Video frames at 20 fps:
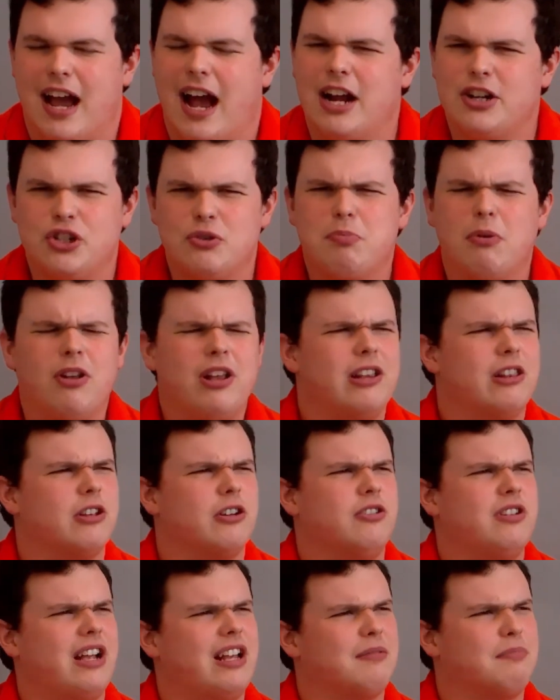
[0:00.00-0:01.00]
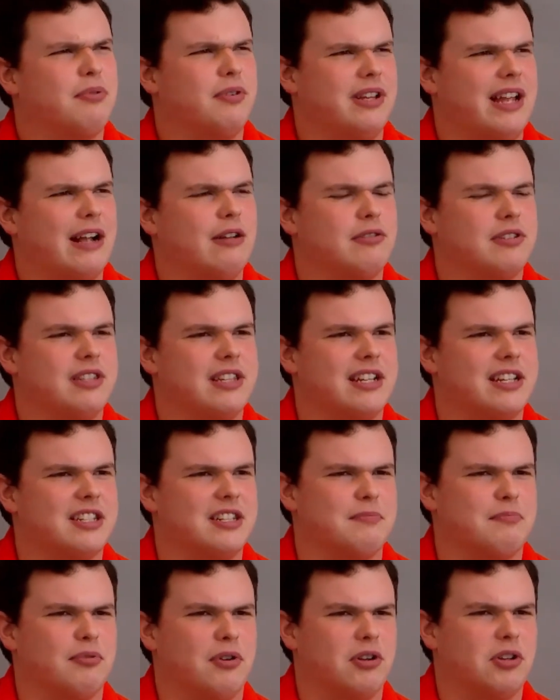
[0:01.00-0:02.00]
I should probably learn how to pronounce
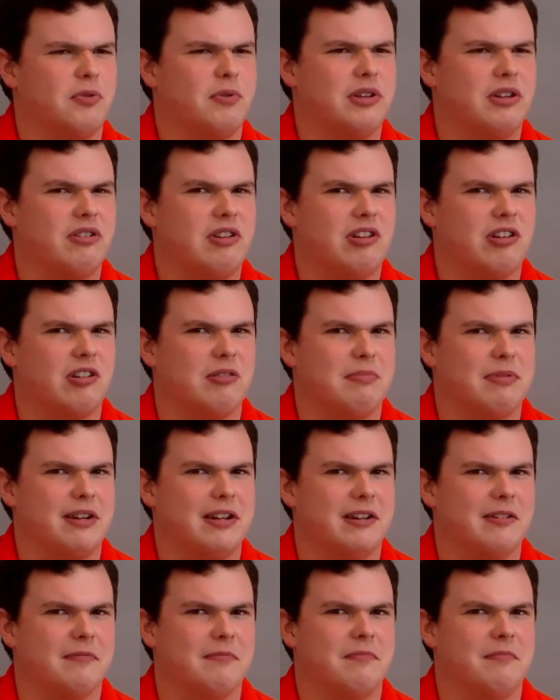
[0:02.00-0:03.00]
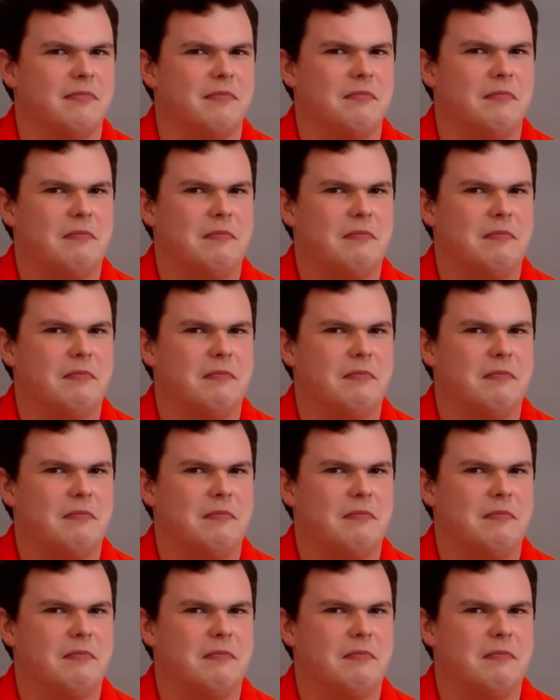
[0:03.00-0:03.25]
things in Proto-Indo-European.